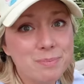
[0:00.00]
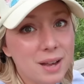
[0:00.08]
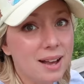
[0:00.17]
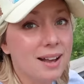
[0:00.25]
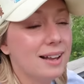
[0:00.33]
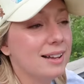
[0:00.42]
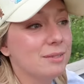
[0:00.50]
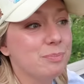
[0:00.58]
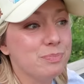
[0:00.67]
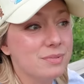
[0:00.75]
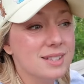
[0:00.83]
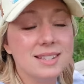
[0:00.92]
uh,
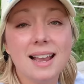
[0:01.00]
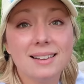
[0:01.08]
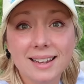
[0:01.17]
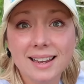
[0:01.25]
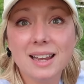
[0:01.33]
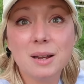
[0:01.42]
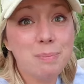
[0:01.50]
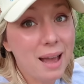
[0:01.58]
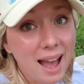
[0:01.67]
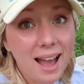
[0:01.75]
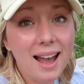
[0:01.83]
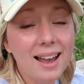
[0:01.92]
sailing
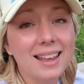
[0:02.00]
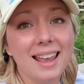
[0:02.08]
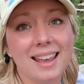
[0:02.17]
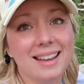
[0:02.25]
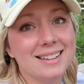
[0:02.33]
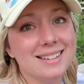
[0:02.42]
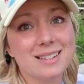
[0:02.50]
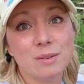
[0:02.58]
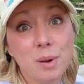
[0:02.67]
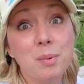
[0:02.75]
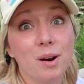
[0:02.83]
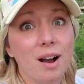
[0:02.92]
back and
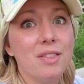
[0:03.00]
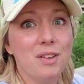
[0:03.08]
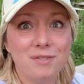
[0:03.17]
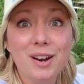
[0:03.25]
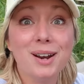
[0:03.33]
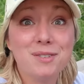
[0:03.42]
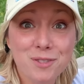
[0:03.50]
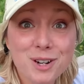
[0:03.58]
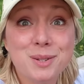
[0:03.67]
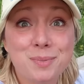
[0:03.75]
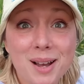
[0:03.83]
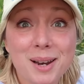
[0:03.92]
we were on the very
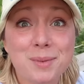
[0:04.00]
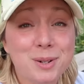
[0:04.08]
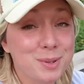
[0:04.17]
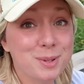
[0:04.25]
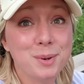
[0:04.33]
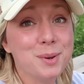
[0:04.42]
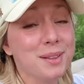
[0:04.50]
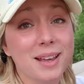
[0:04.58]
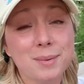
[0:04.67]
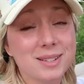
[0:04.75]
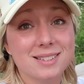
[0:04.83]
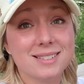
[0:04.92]
first one which was cool
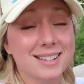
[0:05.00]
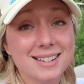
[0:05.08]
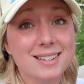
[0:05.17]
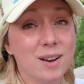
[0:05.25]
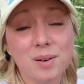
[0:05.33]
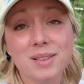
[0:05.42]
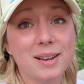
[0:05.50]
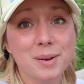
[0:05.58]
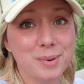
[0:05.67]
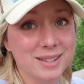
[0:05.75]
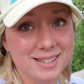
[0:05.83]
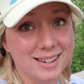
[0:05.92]
that was just totally a
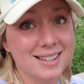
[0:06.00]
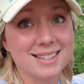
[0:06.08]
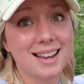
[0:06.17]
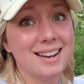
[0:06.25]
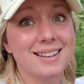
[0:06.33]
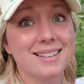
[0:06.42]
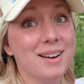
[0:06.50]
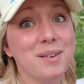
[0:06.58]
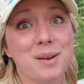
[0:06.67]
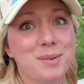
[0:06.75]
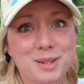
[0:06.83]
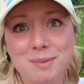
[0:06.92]
coincidence I didn't
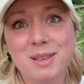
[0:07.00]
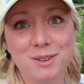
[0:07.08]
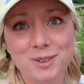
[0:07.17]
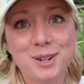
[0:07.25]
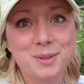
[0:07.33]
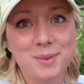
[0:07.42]
know that was gonna be the first